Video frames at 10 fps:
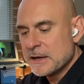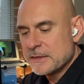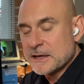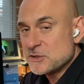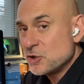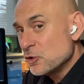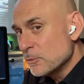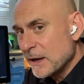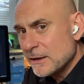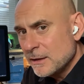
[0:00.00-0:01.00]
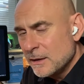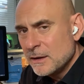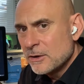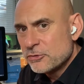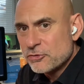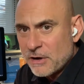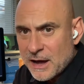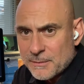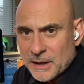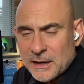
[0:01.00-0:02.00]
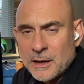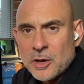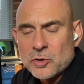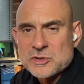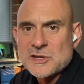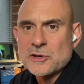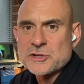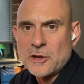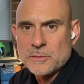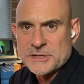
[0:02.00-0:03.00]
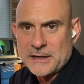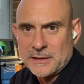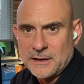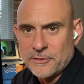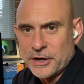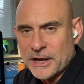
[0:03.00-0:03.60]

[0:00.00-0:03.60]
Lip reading: That's humor, drama, or social object theory.